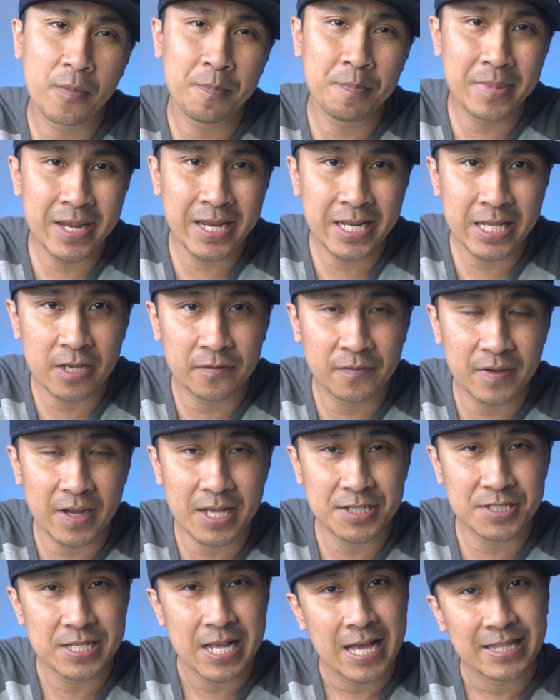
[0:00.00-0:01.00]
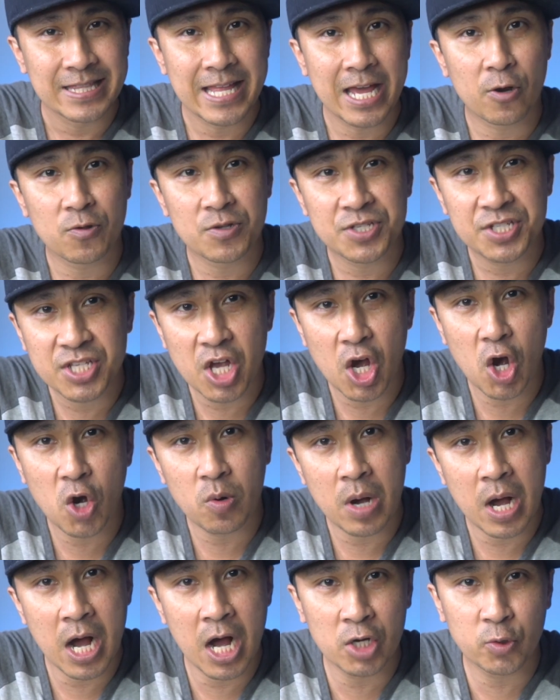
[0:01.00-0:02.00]
many of us that are so
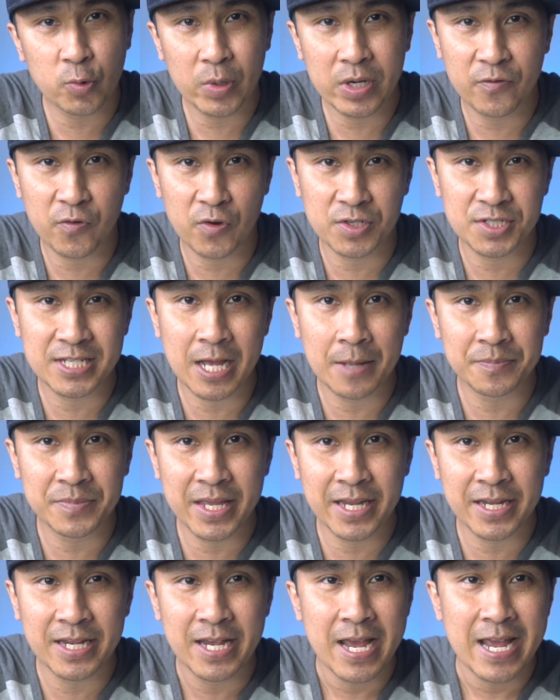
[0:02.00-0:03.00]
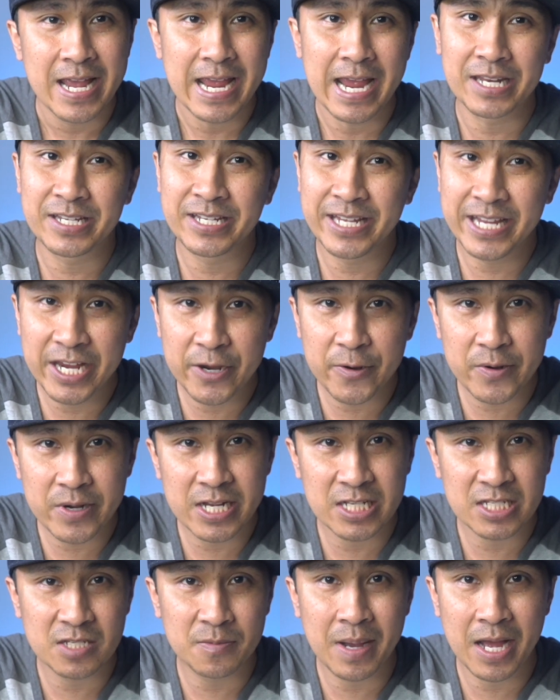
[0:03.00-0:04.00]
hungry for something and
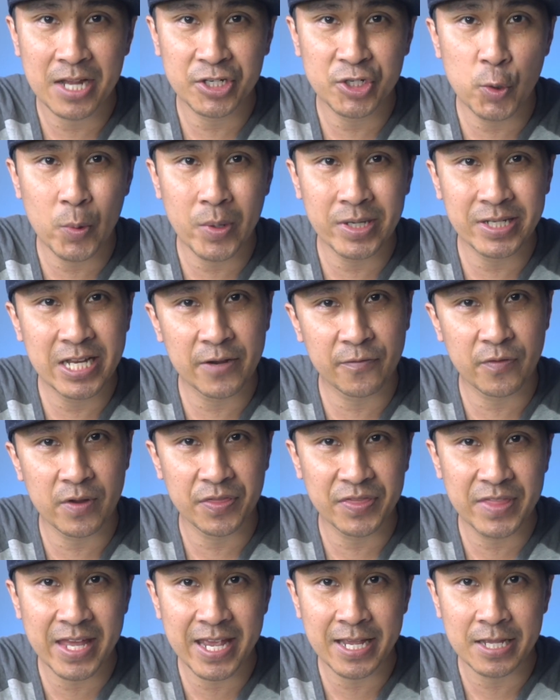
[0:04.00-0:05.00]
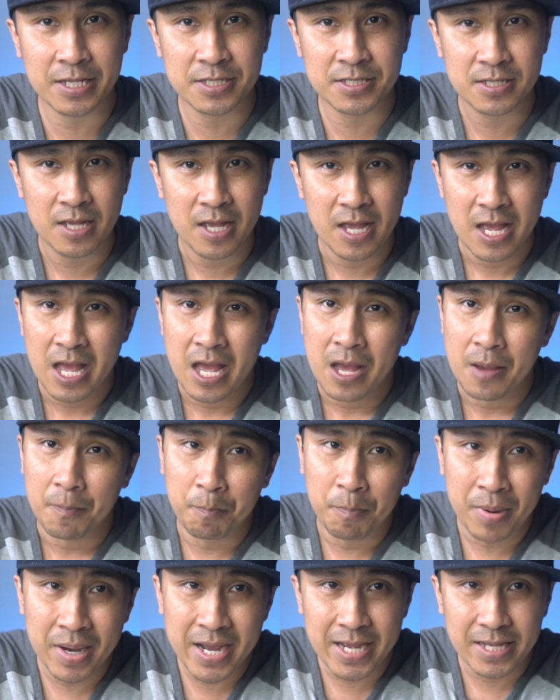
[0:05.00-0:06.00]
curious about doing different things,
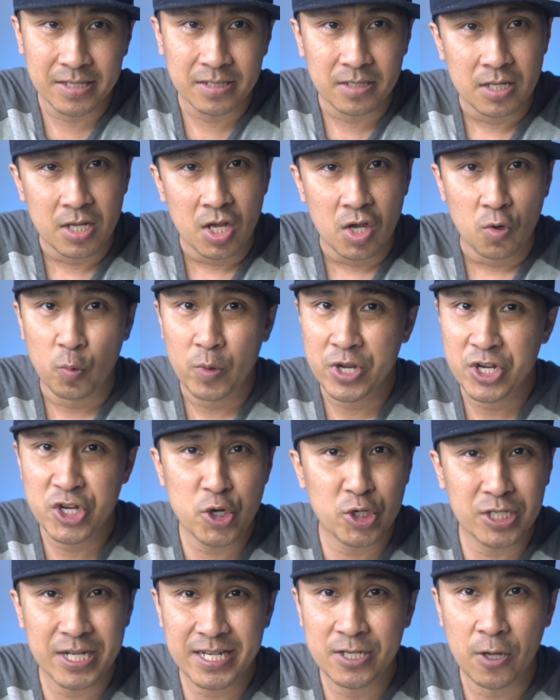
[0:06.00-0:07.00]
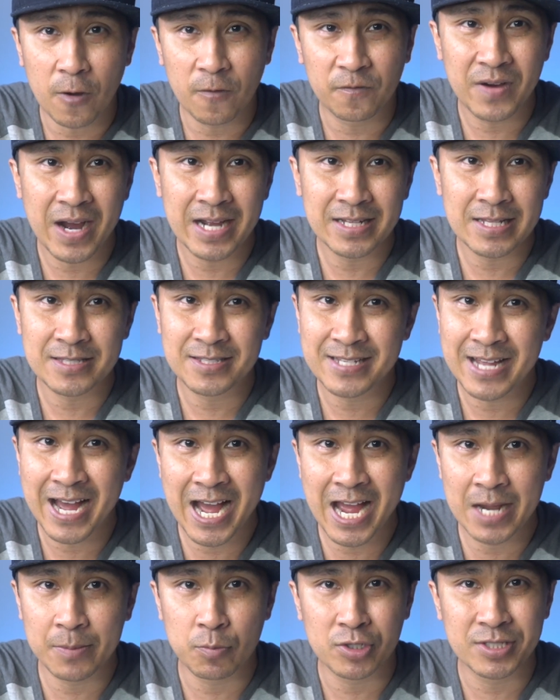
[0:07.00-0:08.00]
but we usually don't find the
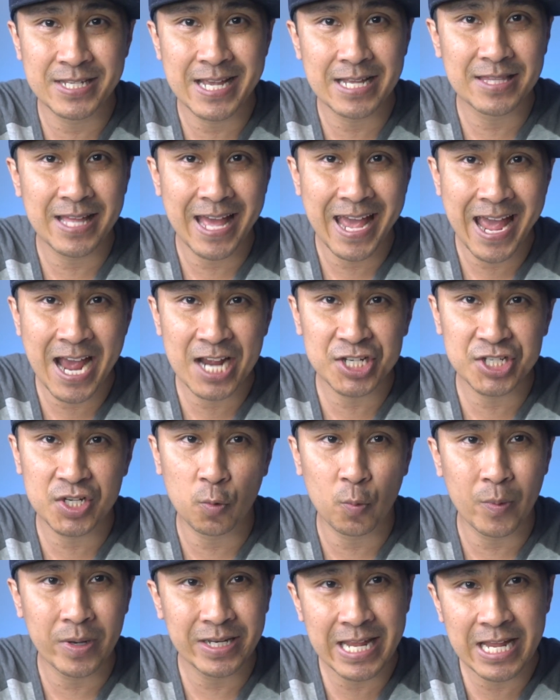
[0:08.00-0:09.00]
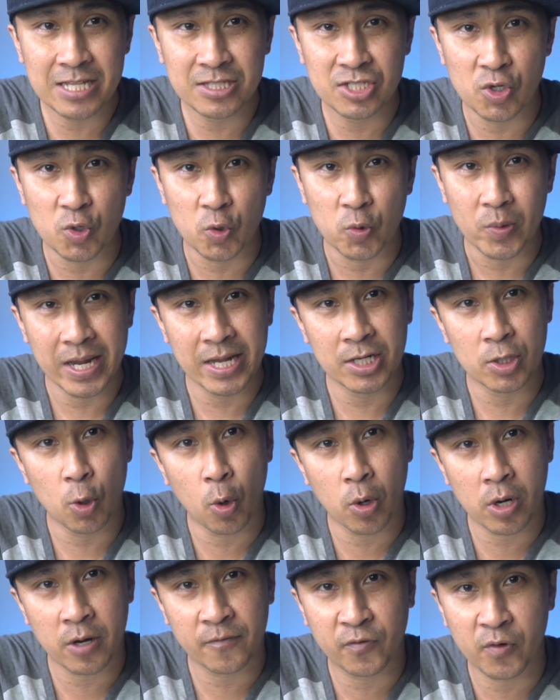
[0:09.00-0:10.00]
time or take the action we need to in
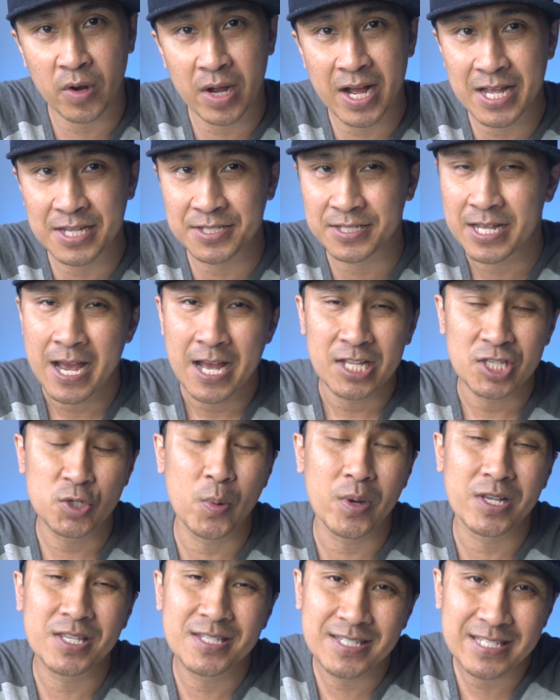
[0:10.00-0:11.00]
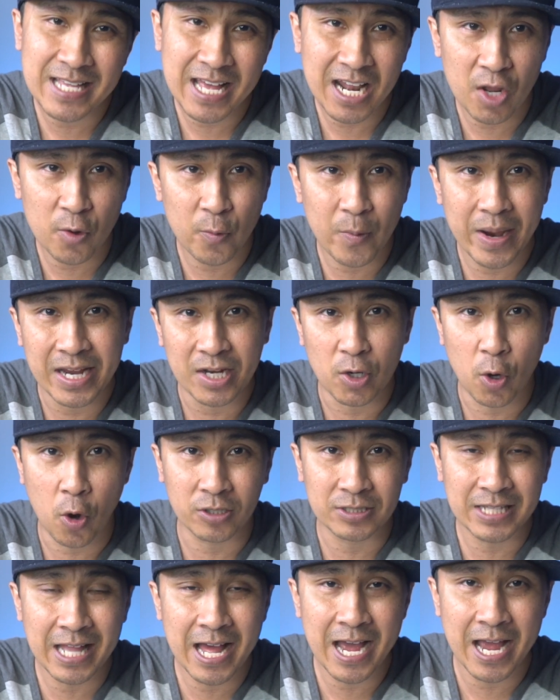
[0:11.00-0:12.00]
order for us to accelerate our
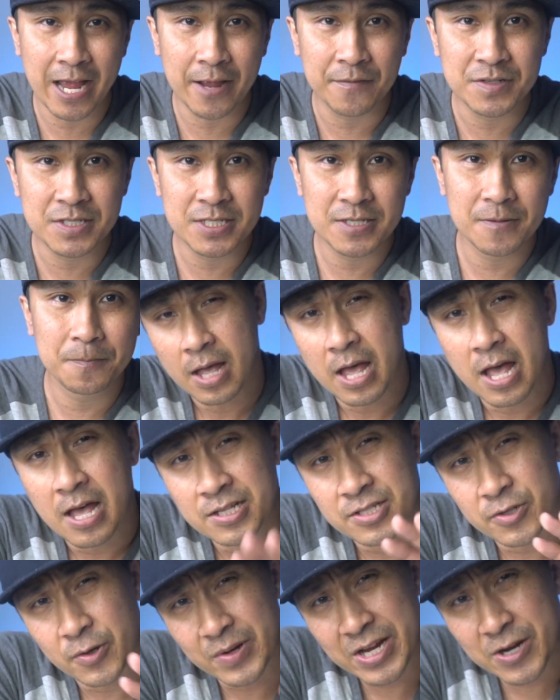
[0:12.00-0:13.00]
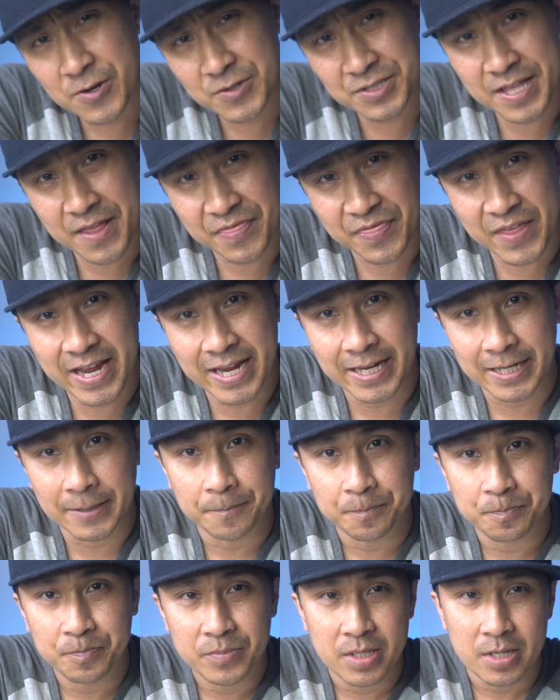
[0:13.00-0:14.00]
lives. So here's the thing.
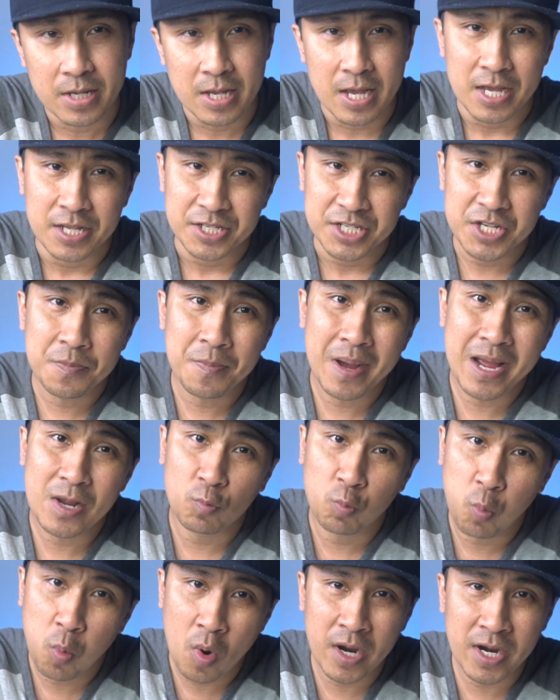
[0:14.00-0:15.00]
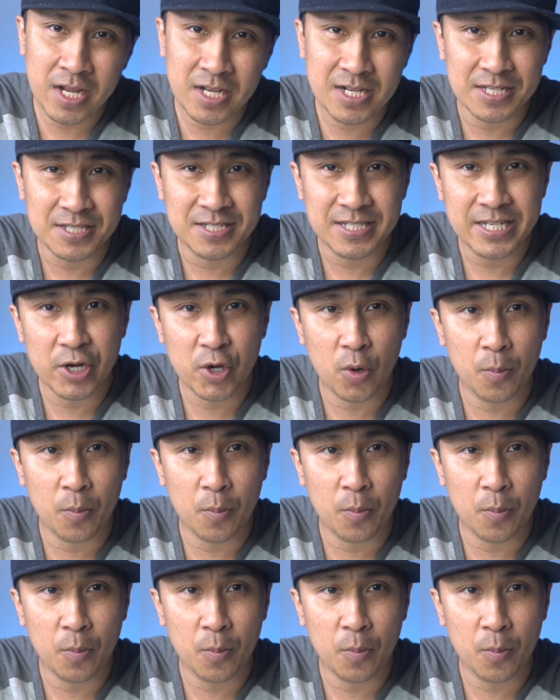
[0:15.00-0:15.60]
You might want to consider